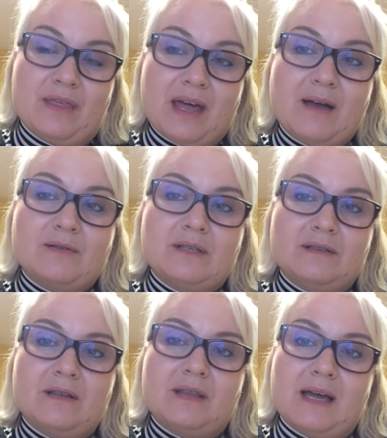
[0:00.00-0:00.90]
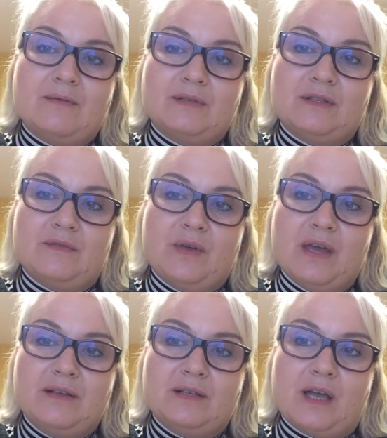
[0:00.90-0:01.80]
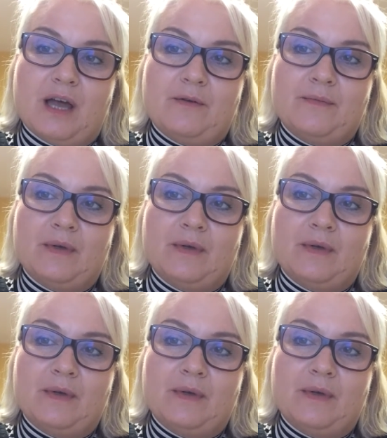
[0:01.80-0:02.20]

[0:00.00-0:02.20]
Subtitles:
thousands and thousands of years ago.